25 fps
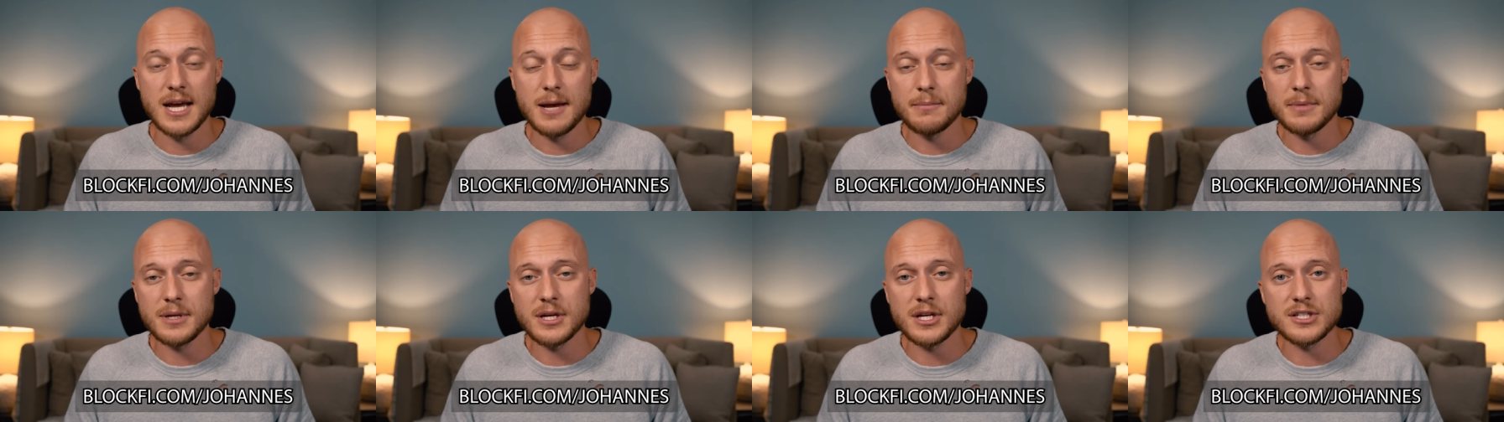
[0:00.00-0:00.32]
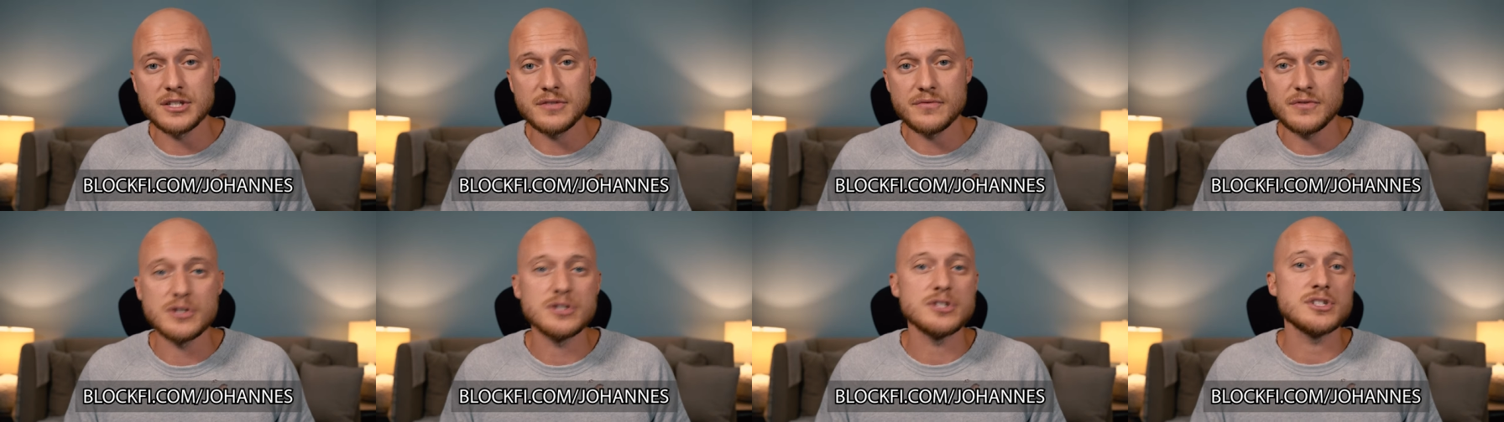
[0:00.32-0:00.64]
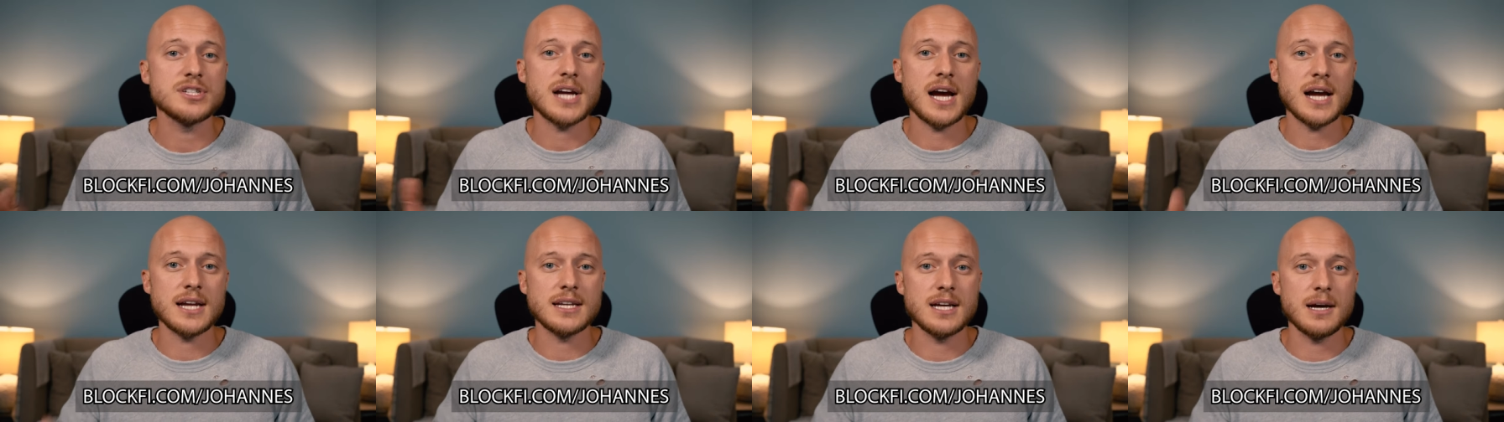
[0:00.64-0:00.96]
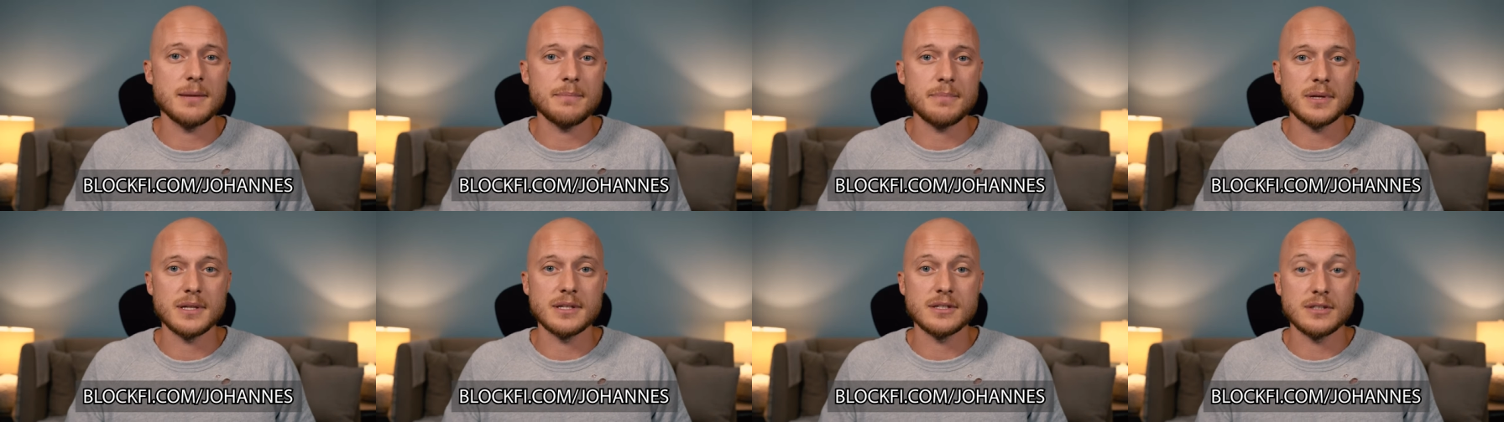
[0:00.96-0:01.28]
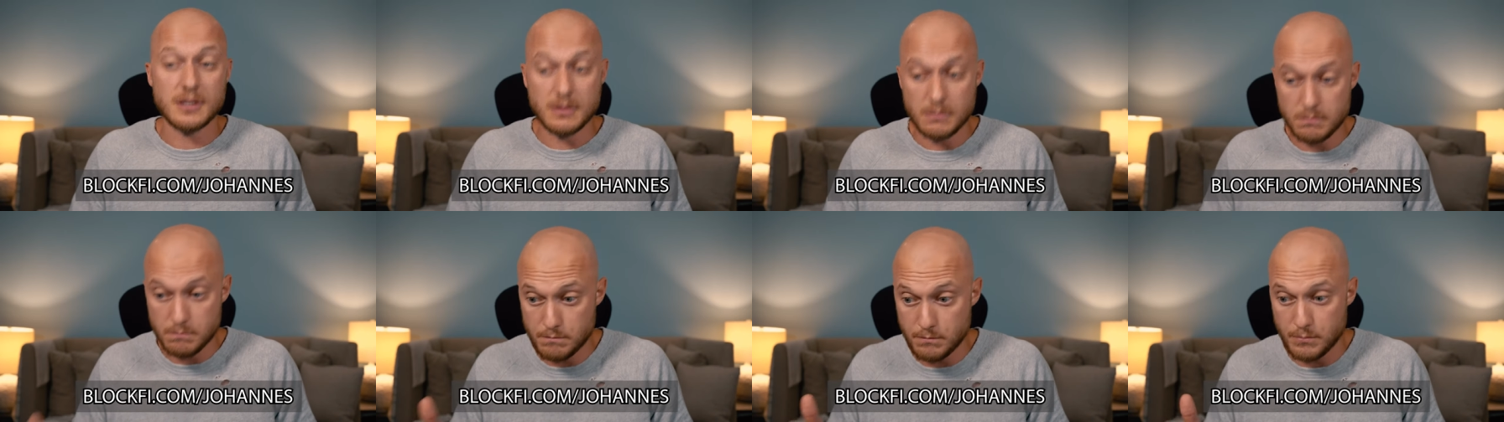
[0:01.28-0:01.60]
because if you sign up
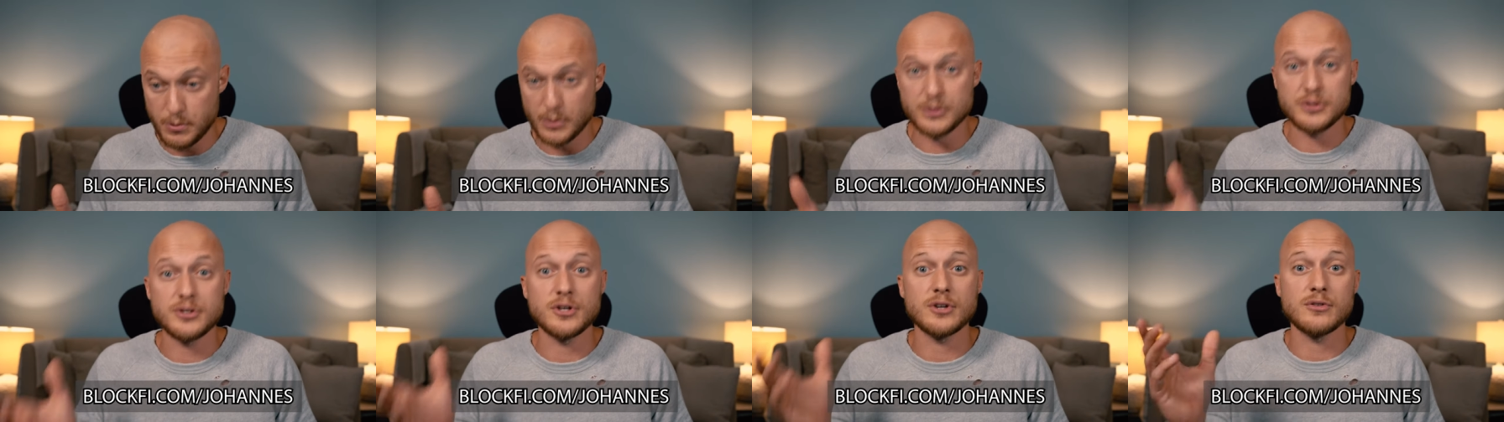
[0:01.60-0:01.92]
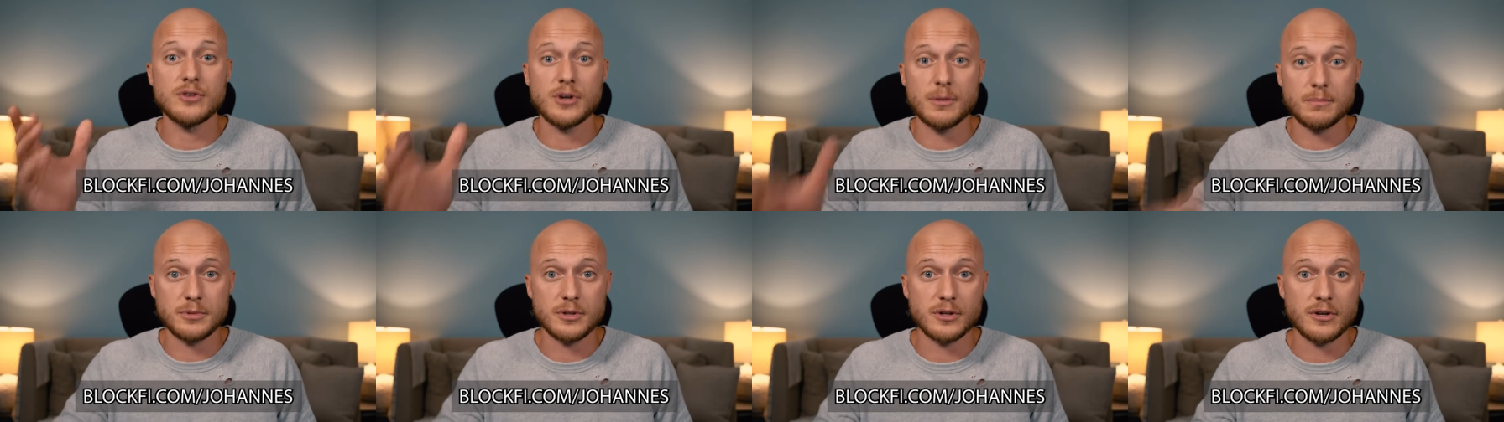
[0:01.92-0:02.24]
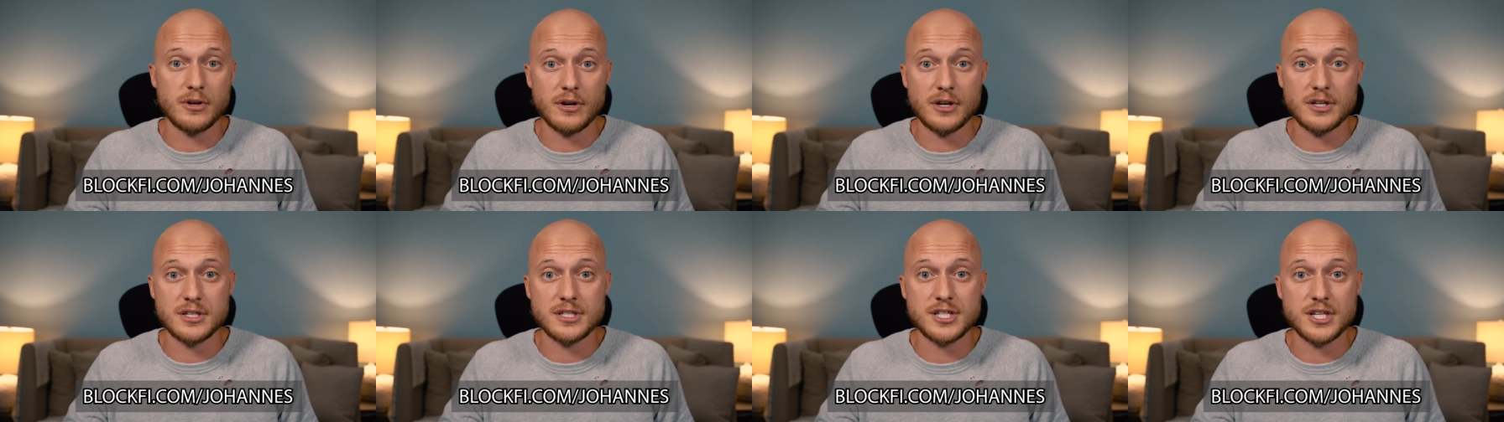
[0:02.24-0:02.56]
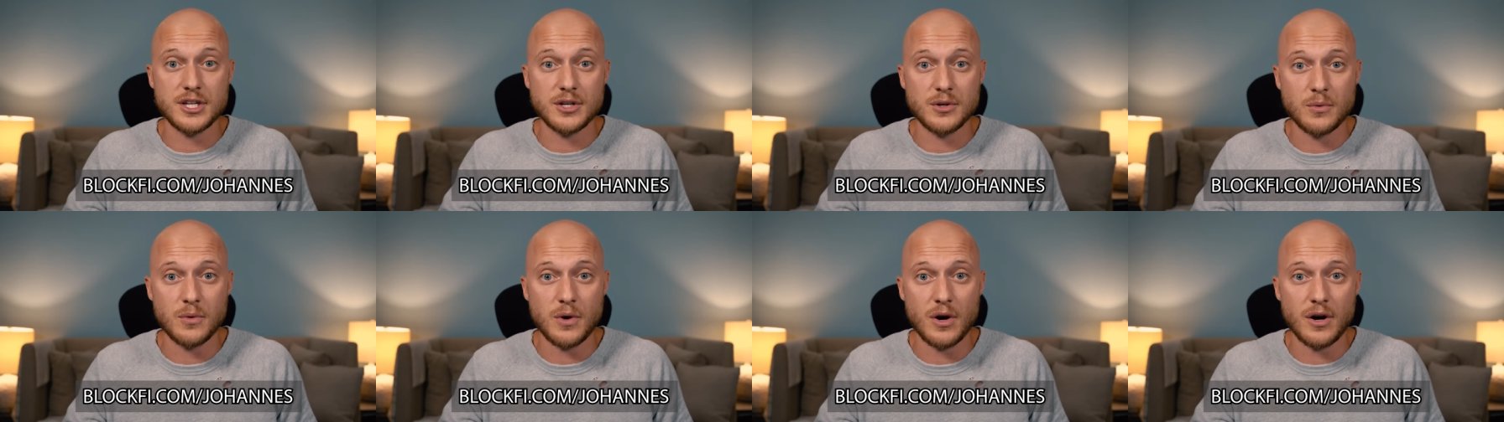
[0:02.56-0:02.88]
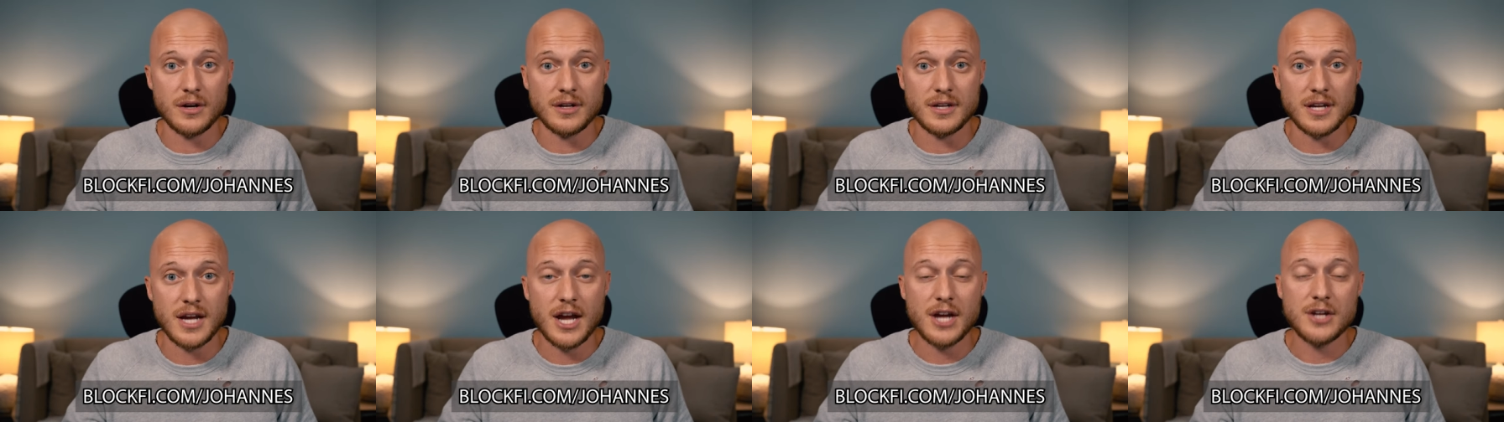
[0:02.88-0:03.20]
and put your cryptocurrency to
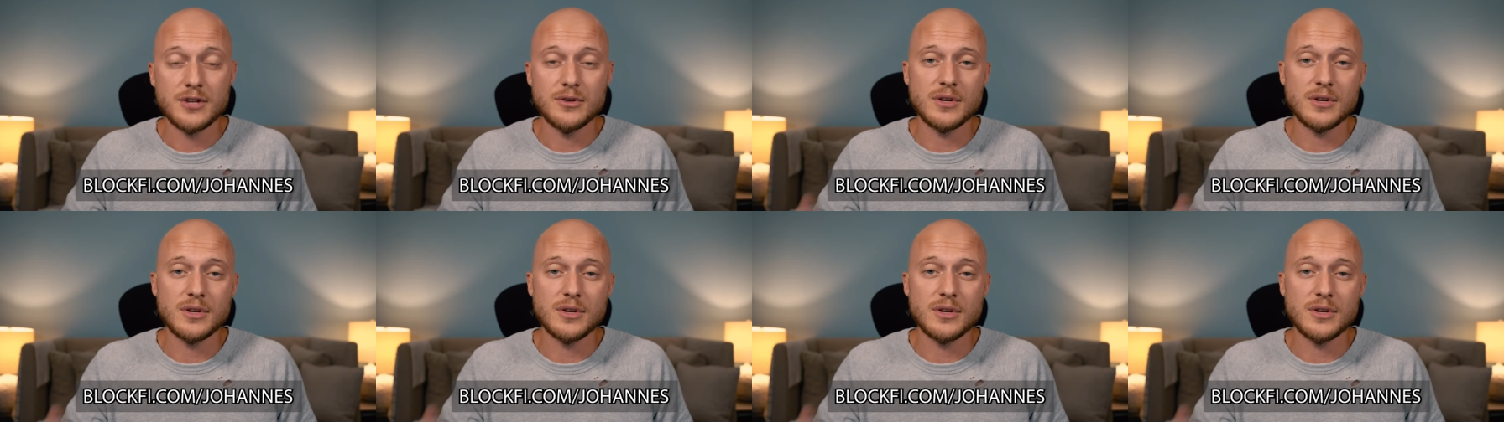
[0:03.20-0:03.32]
work,